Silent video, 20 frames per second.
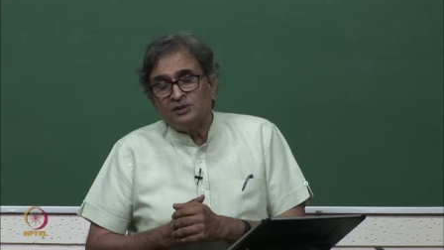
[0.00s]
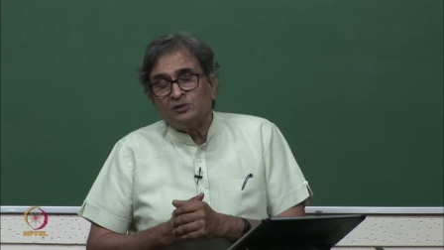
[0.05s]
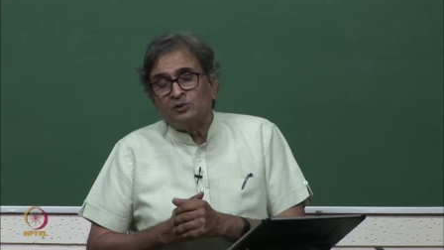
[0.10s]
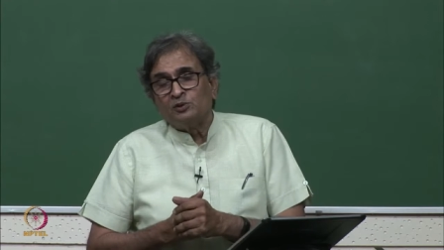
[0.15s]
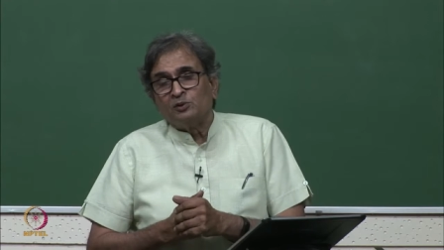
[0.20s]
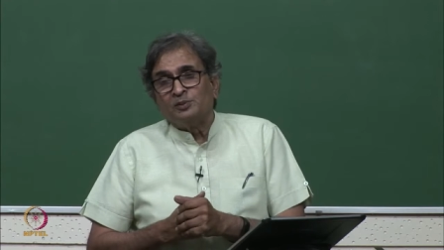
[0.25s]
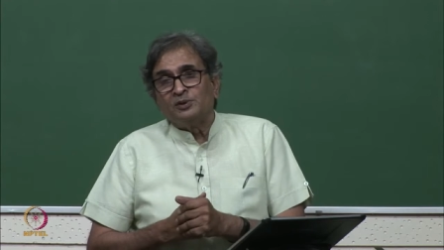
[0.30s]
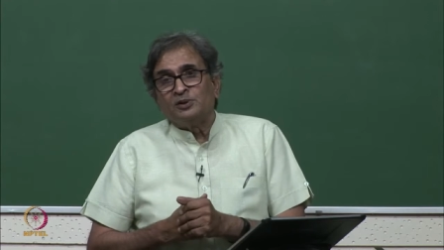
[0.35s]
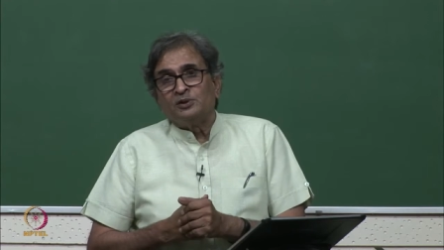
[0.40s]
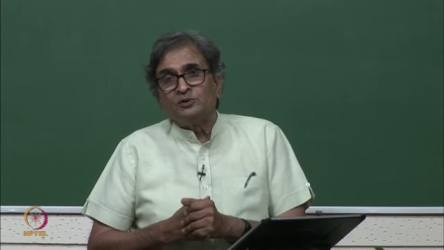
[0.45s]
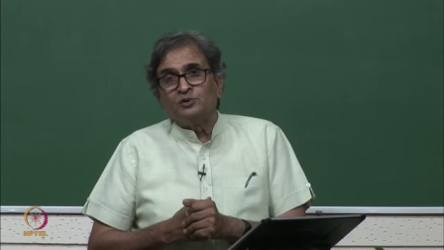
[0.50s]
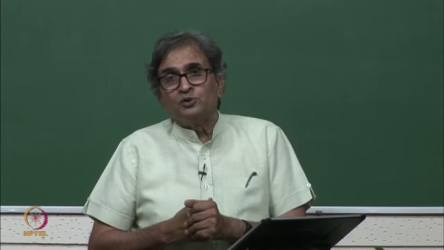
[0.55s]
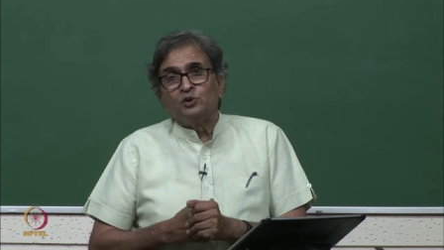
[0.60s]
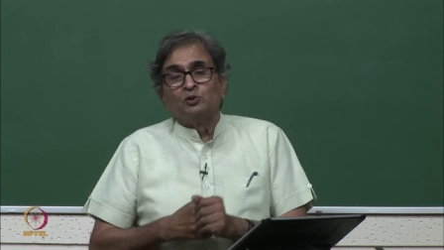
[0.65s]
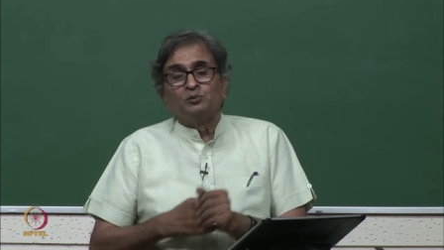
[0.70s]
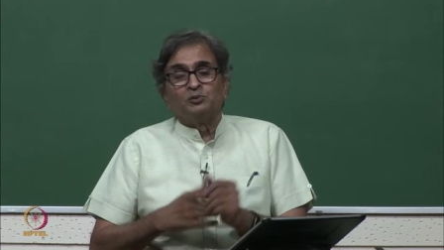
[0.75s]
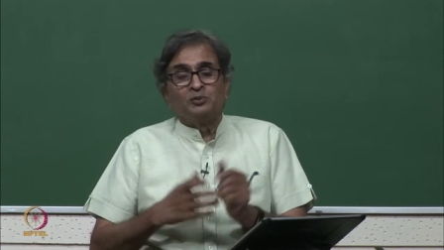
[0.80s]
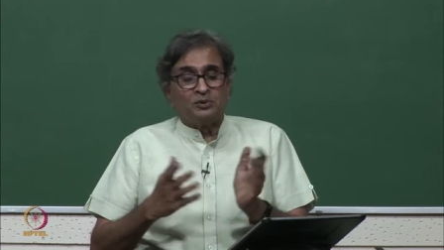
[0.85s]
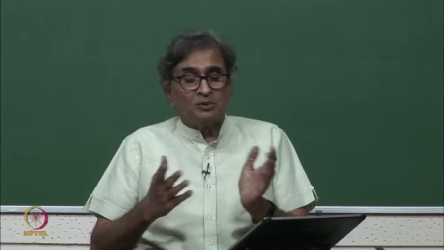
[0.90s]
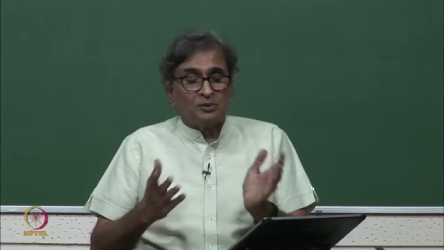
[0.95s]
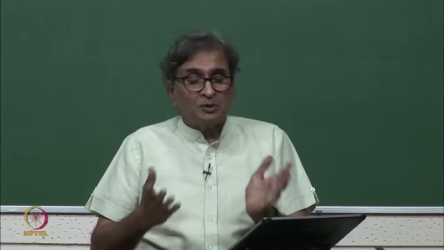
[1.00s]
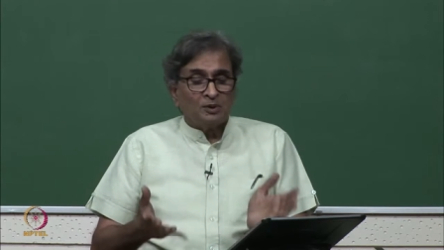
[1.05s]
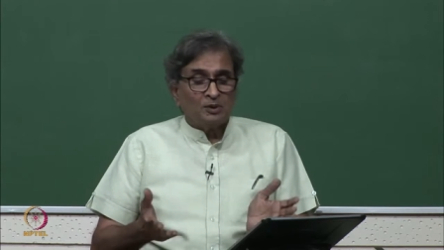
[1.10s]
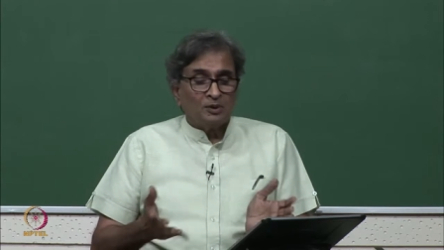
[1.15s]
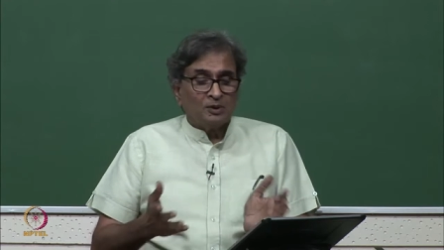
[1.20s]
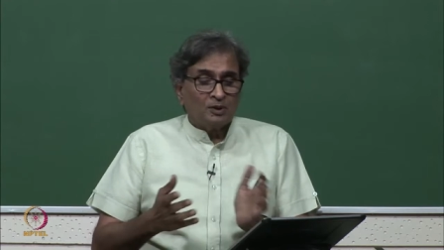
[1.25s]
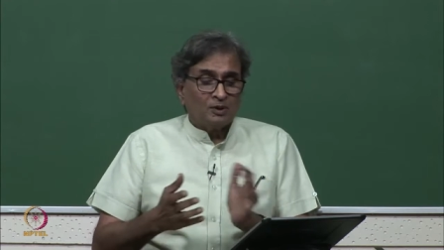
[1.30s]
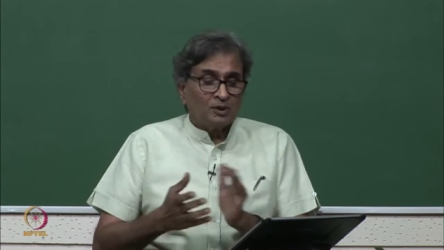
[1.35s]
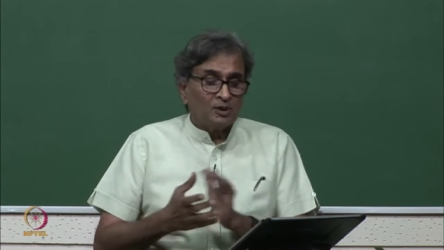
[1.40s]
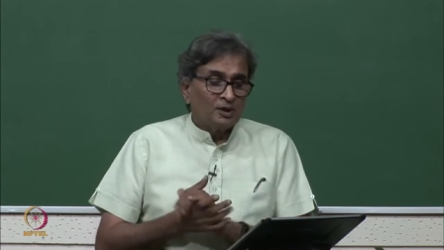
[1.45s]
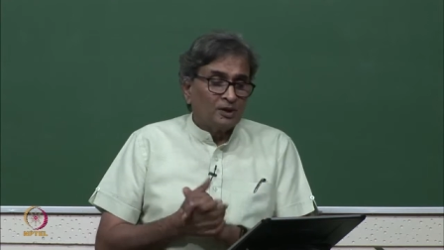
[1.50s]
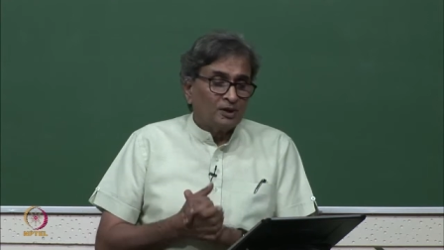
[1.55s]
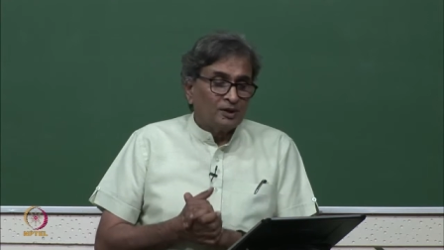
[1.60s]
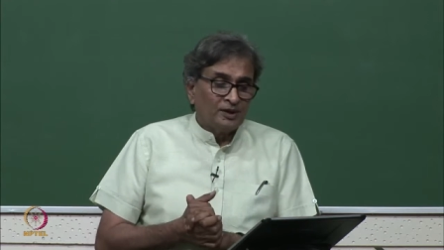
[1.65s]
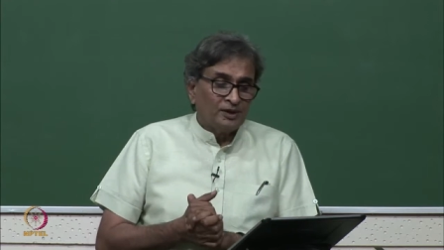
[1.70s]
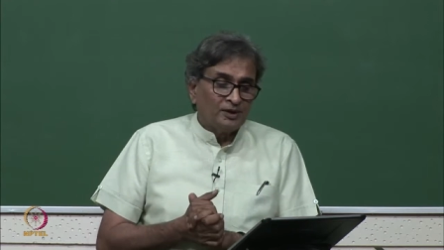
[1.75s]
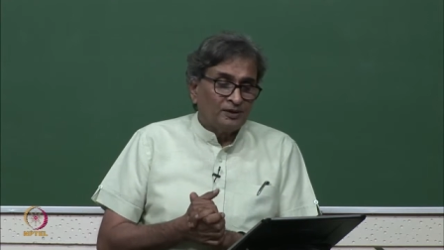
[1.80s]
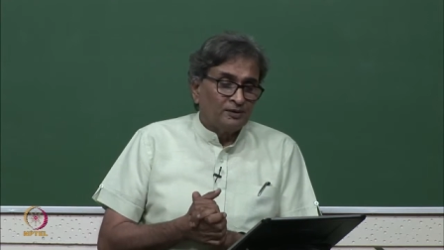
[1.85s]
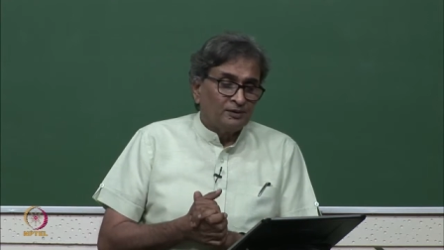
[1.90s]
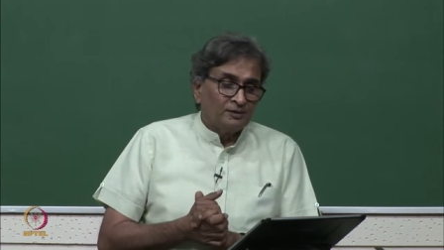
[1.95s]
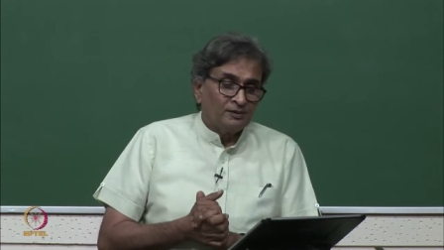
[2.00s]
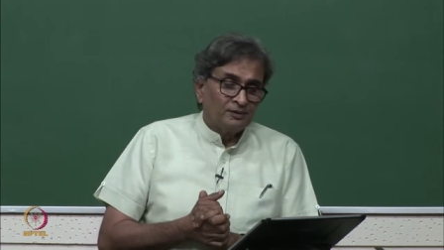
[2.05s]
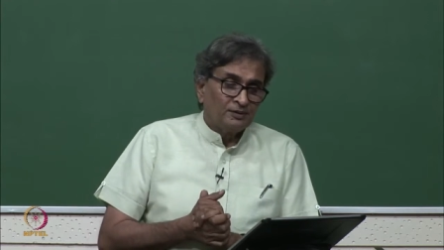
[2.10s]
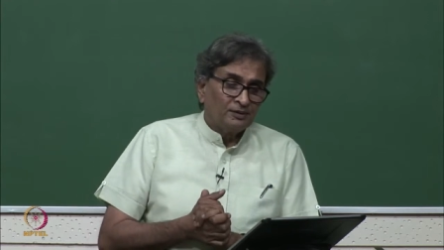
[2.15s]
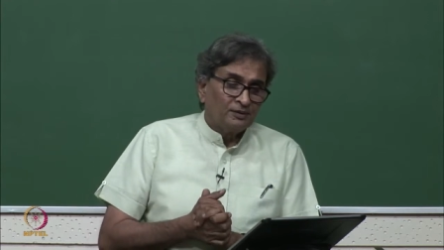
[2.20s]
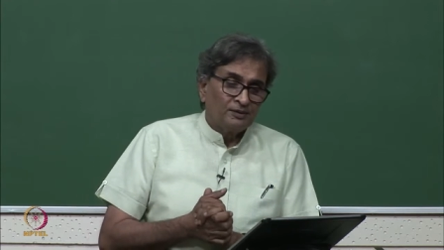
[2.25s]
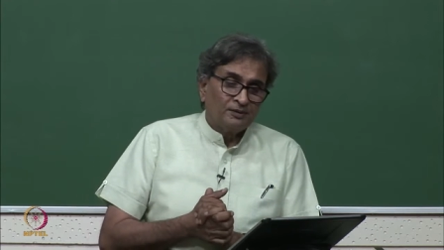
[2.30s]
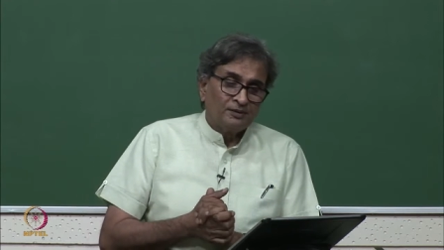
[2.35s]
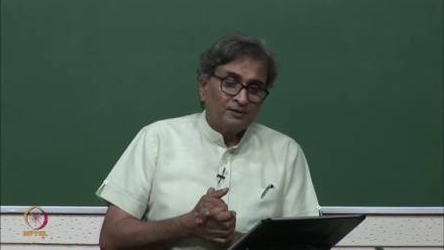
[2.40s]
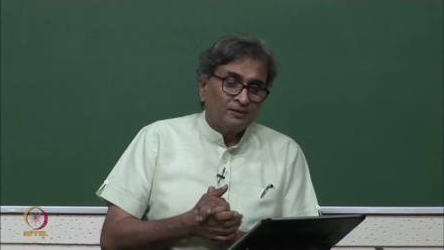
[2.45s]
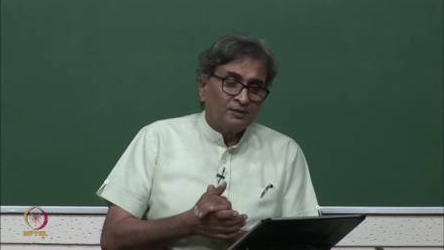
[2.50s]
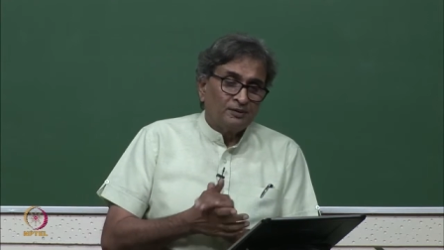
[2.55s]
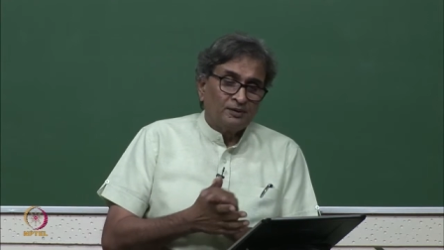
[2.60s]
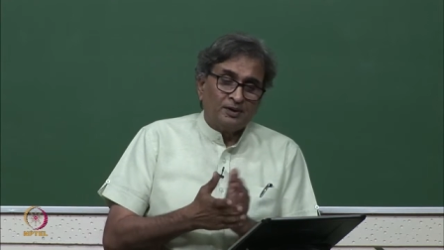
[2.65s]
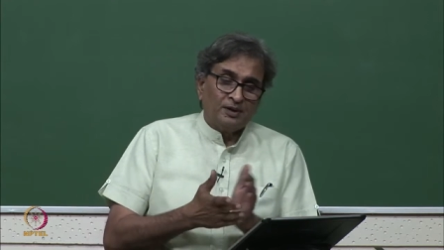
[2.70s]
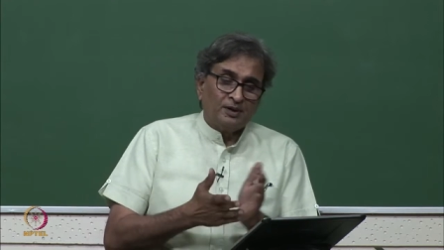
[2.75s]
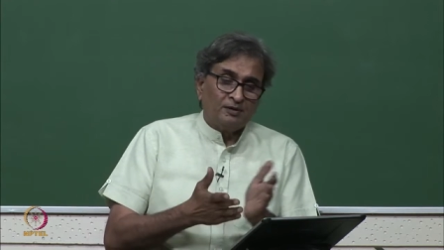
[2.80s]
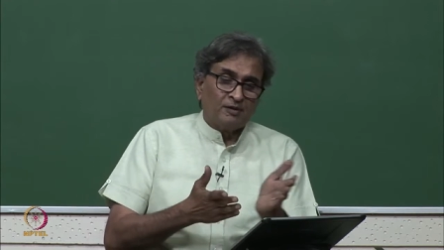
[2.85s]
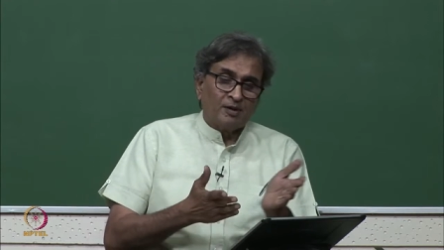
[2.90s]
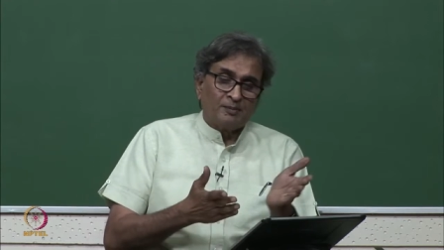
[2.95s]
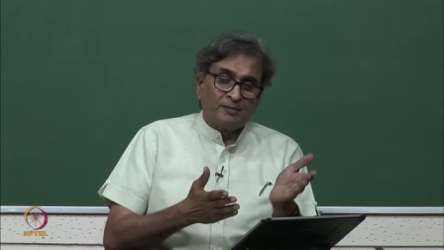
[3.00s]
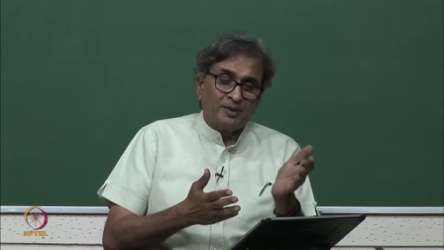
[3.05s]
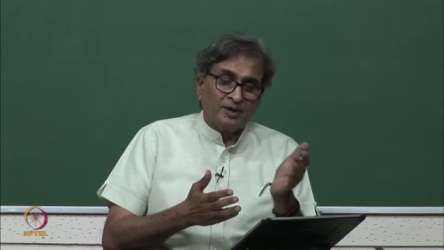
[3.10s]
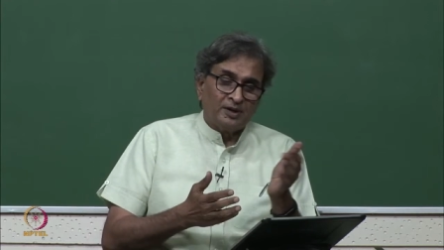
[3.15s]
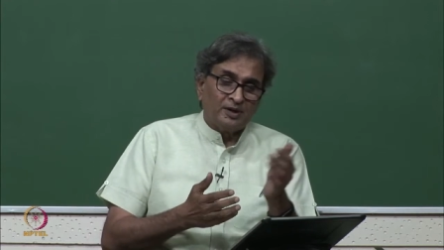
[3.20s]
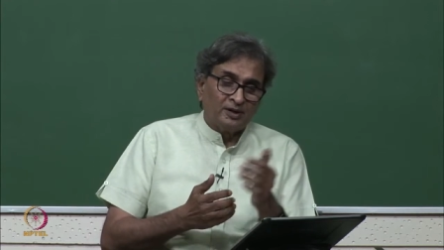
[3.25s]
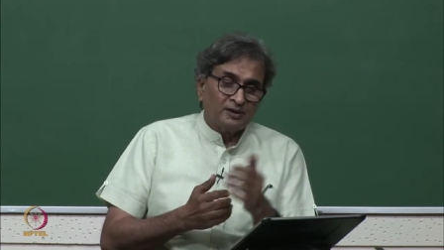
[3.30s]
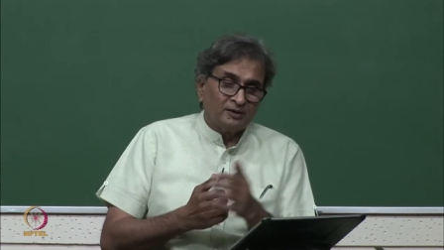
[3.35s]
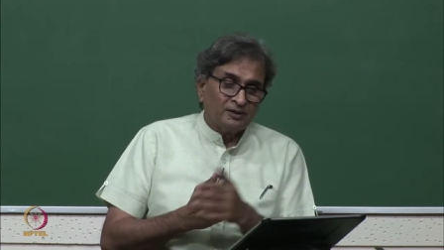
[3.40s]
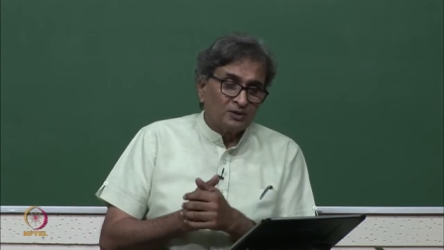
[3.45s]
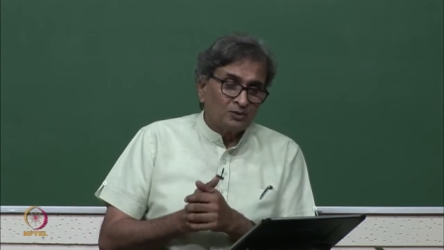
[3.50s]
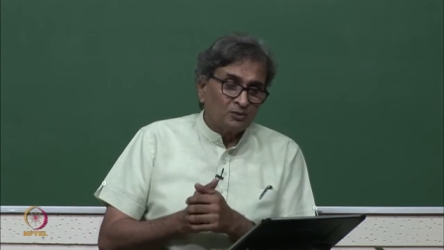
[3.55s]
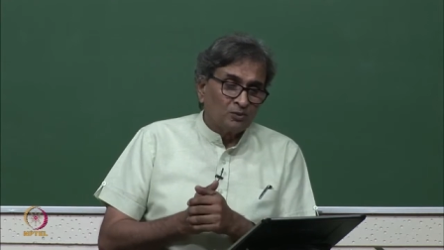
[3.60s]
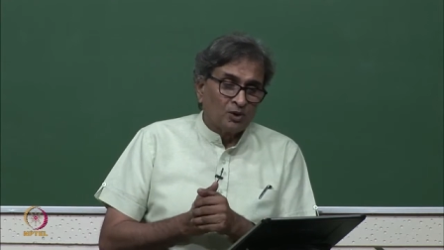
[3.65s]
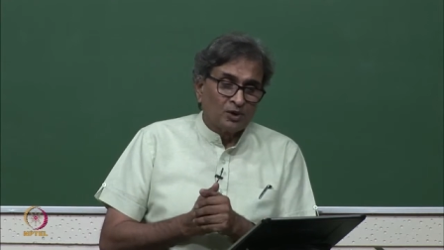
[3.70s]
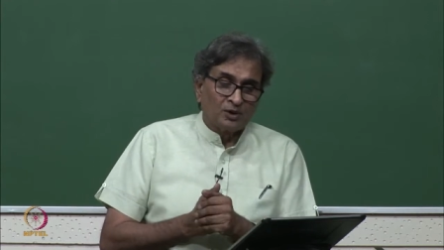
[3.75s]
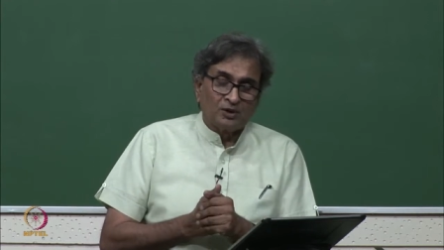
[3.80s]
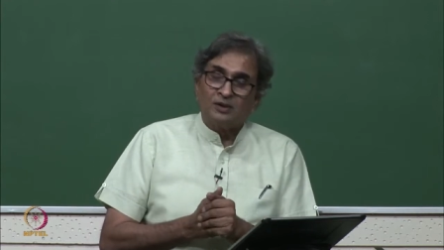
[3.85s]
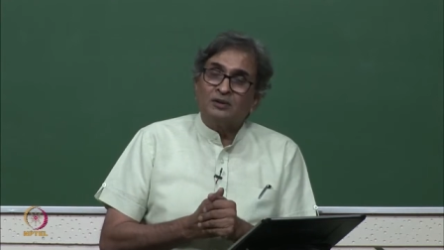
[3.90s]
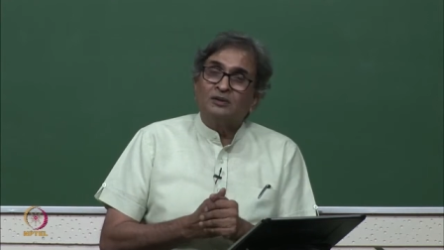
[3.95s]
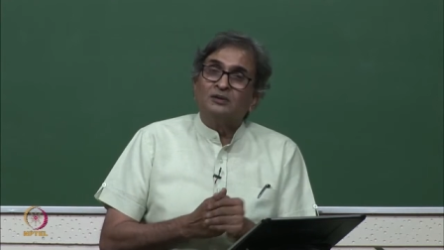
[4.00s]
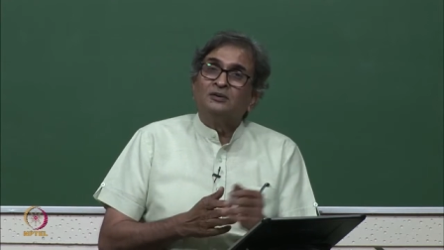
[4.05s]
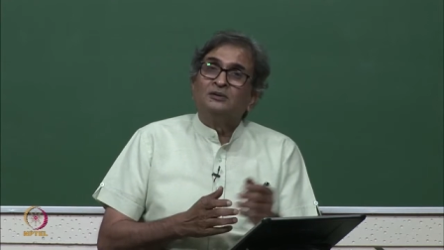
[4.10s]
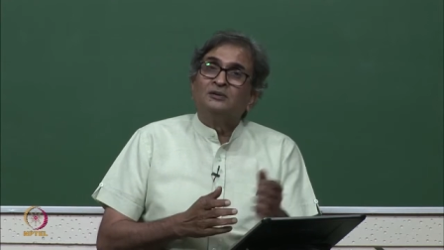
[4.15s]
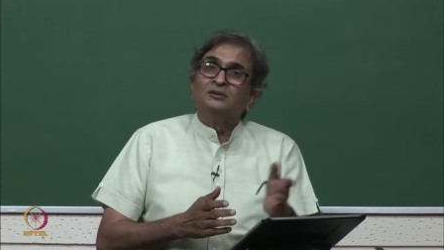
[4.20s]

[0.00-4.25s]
is going to be consumed uh, in evaporating this water